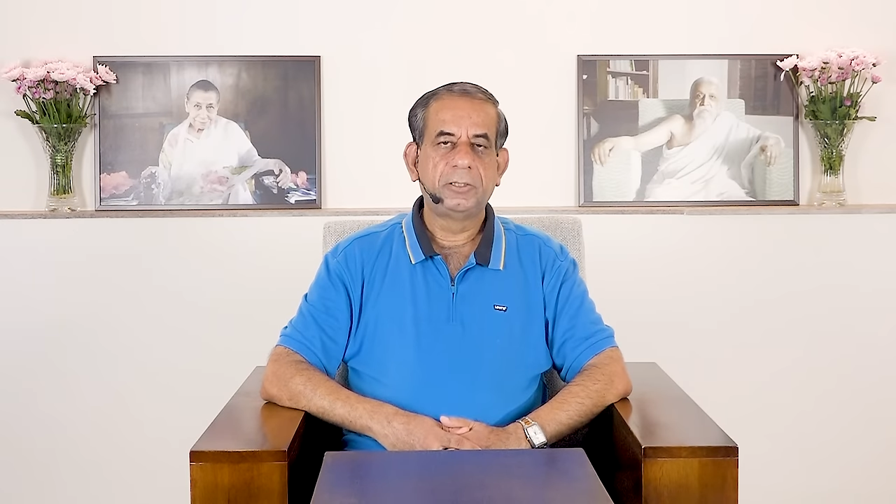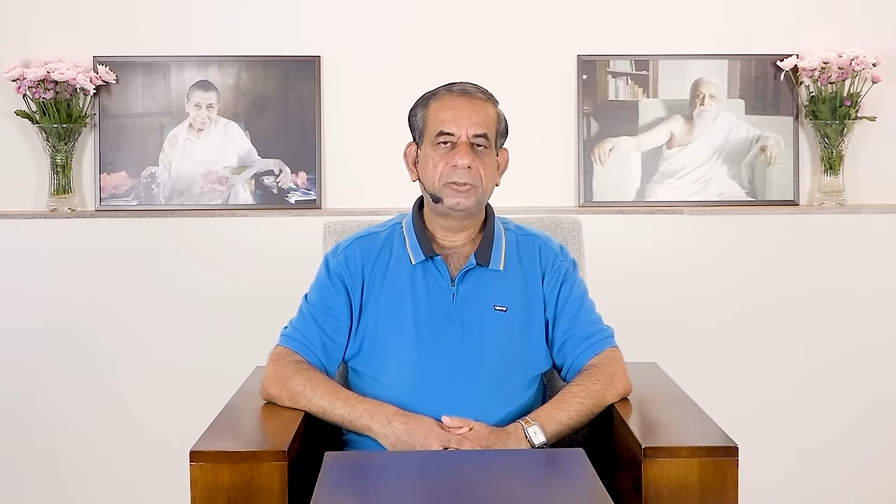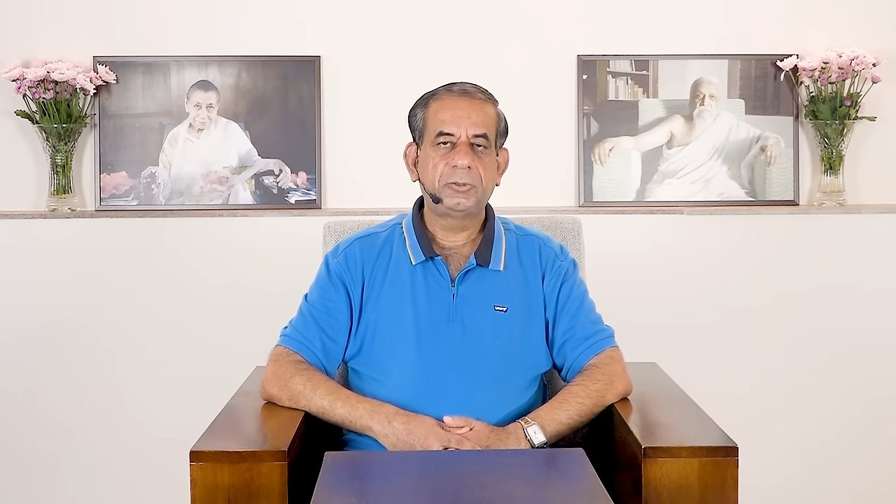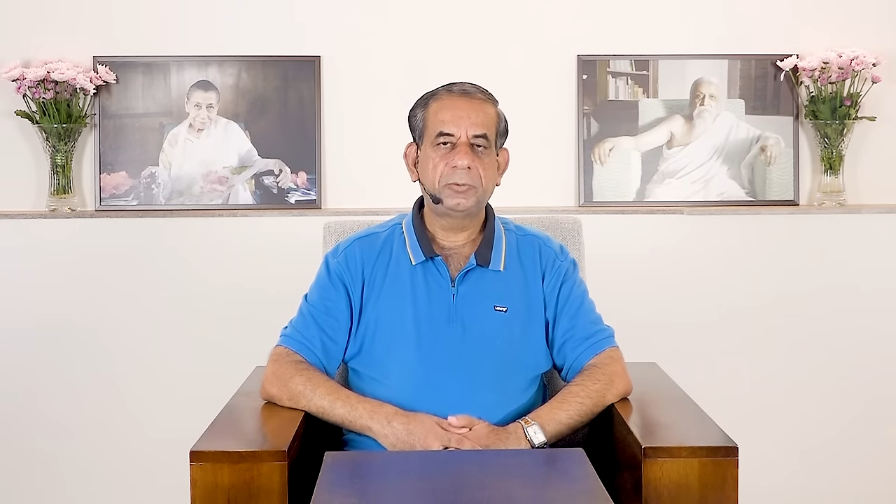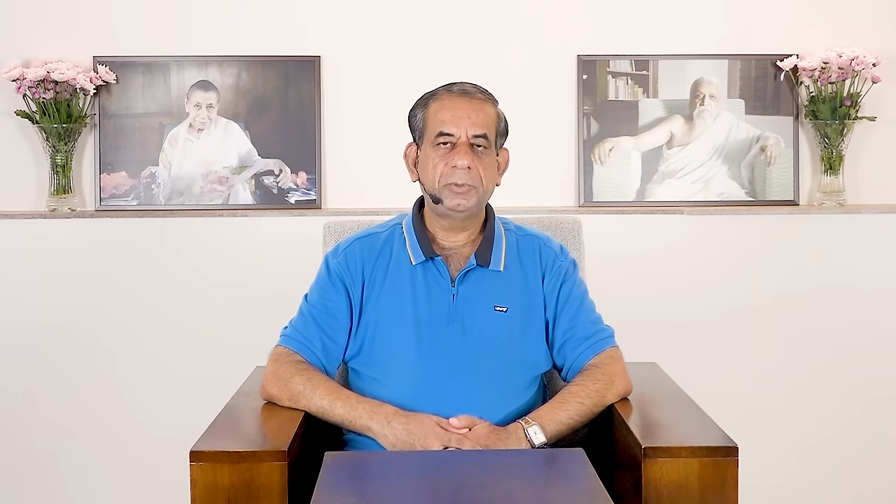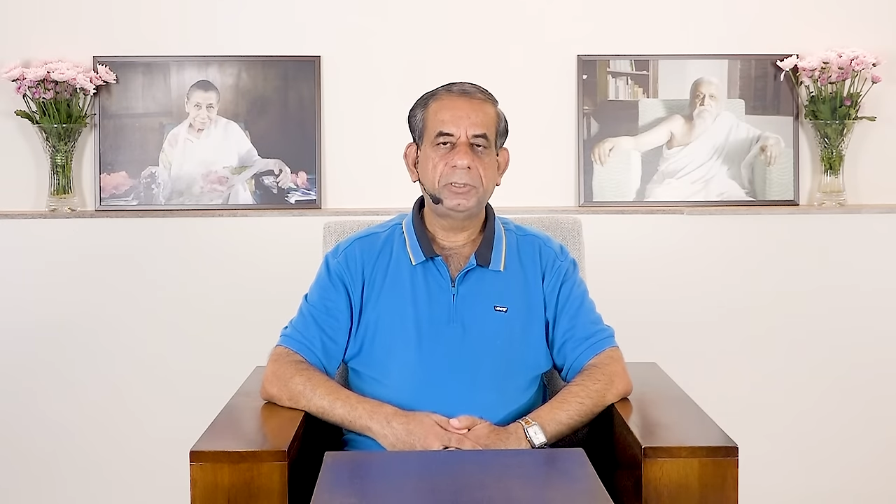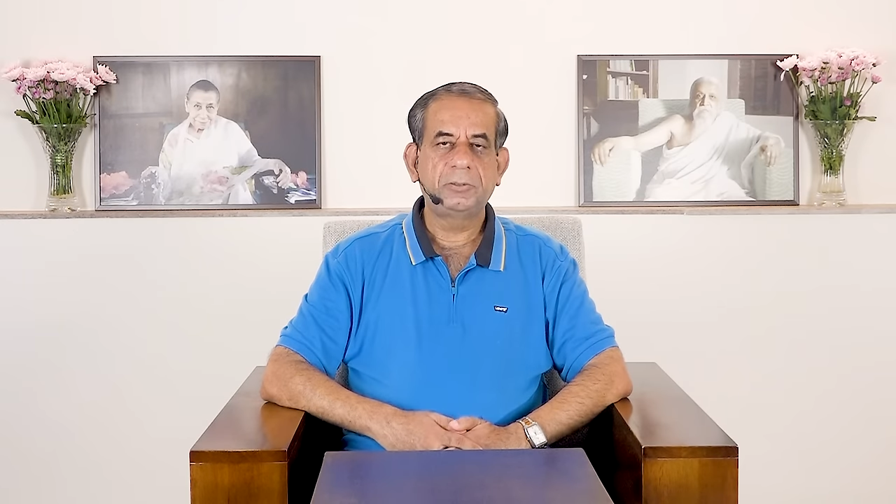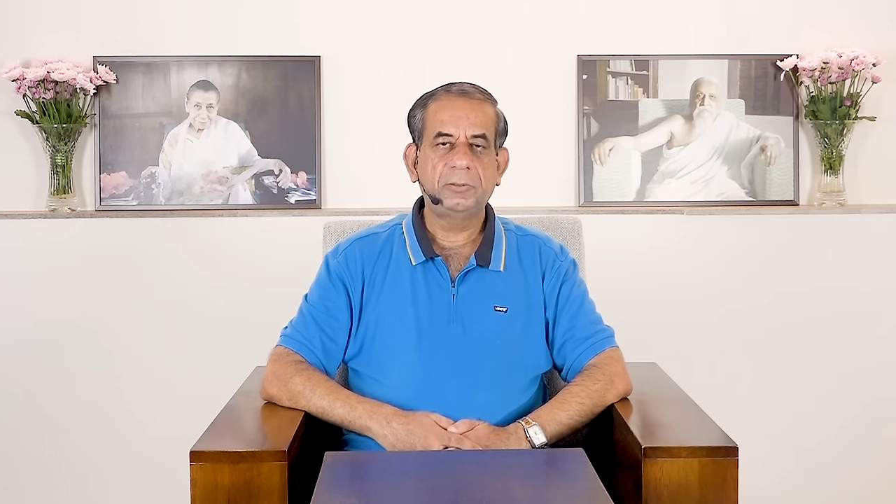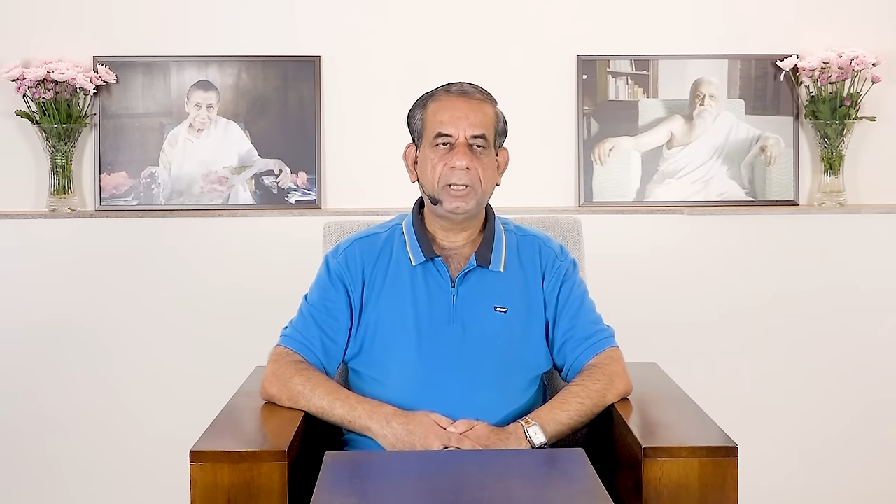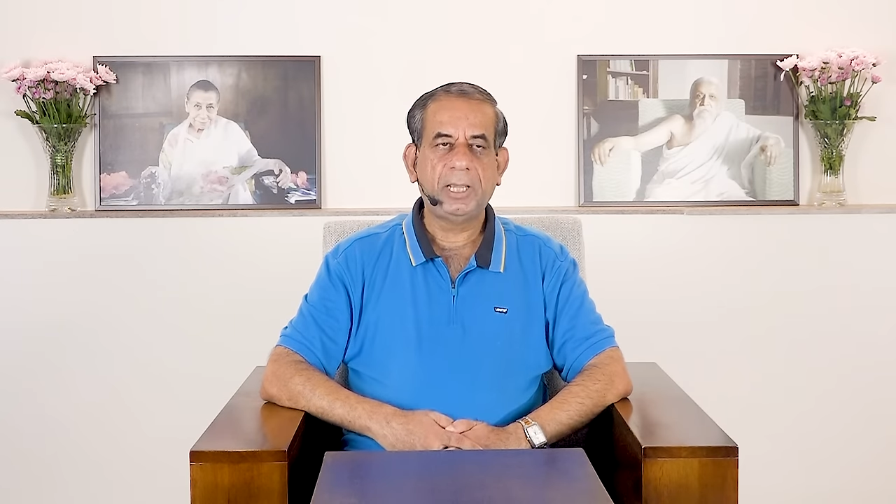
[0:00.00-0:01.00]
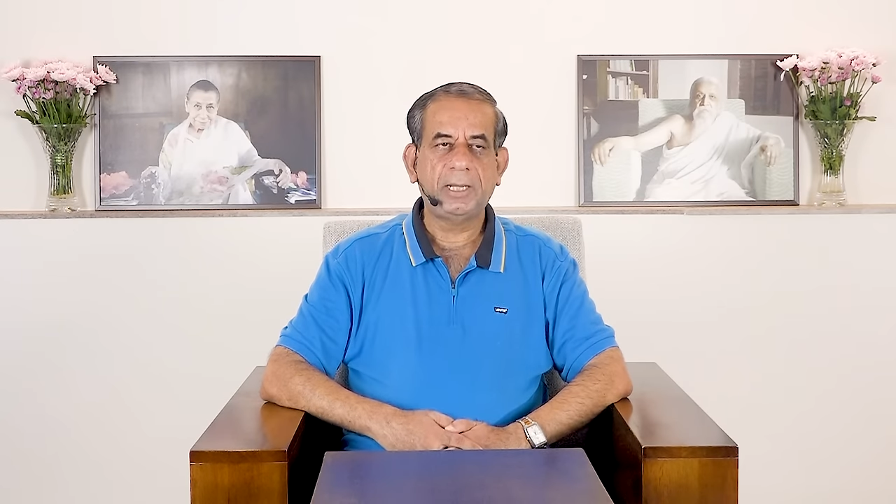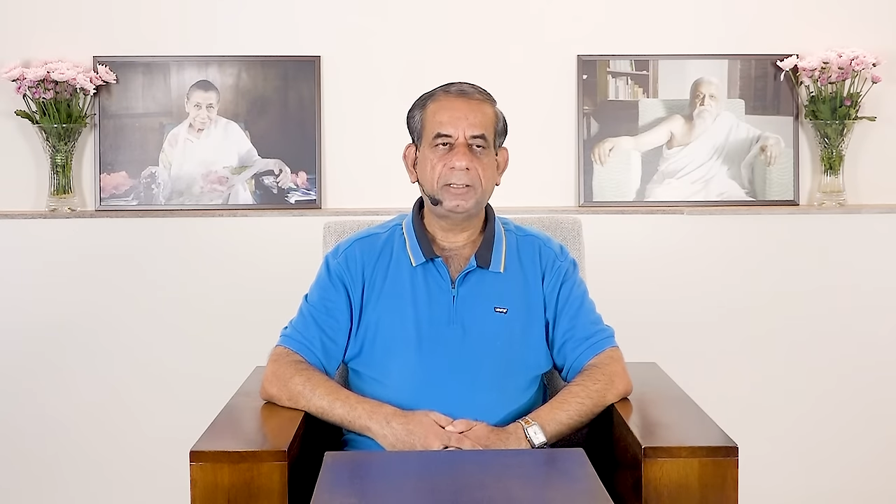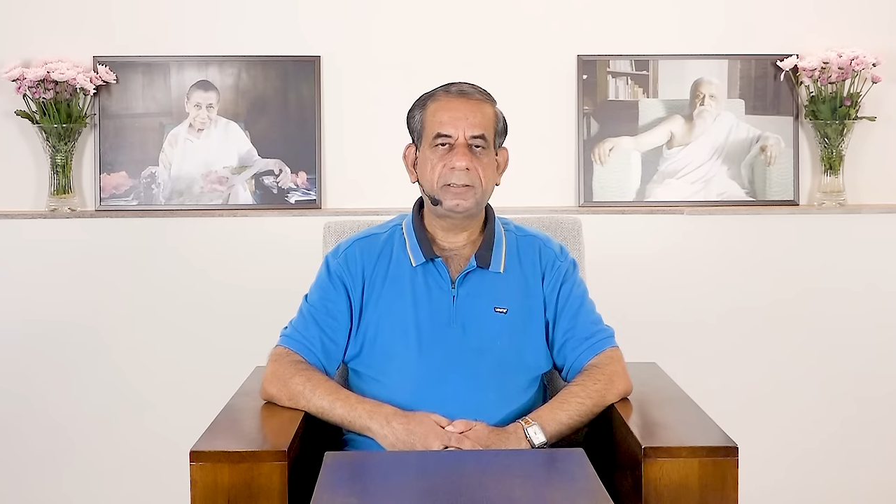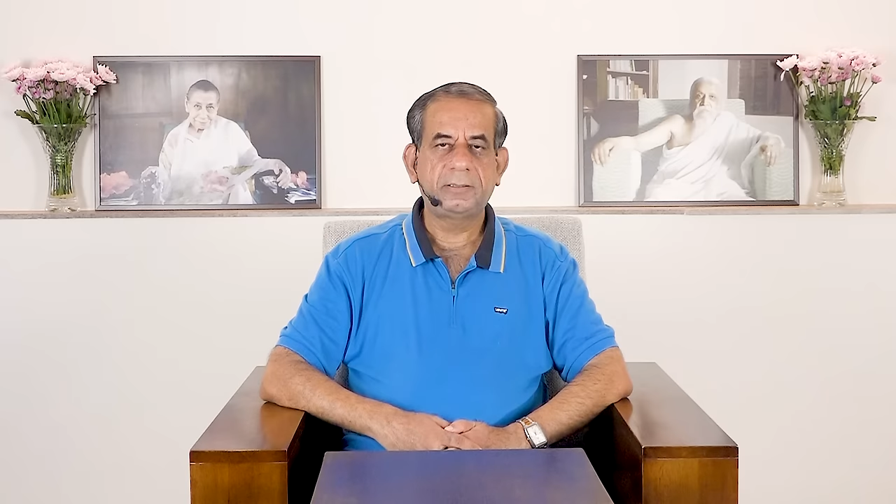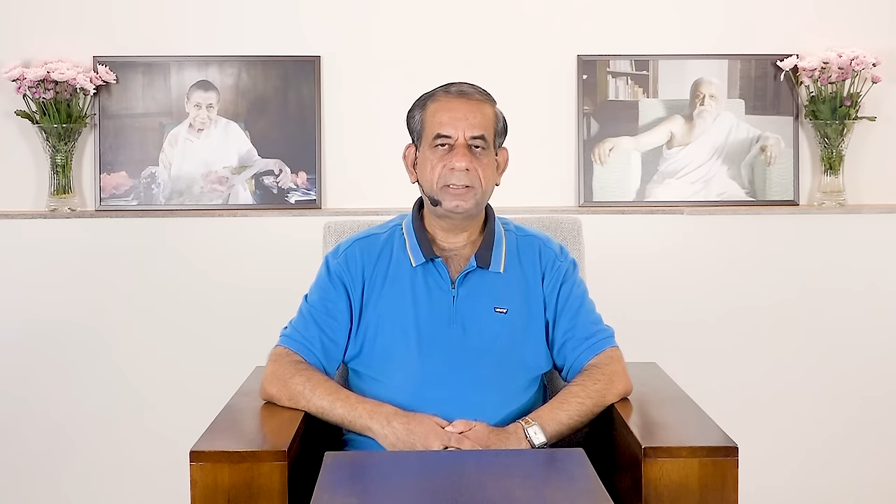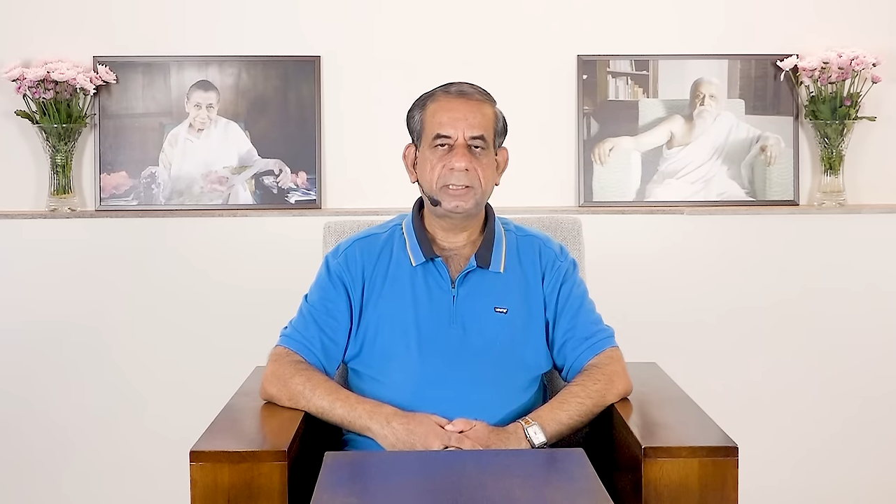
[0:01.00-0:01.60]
Sri Aurobindo had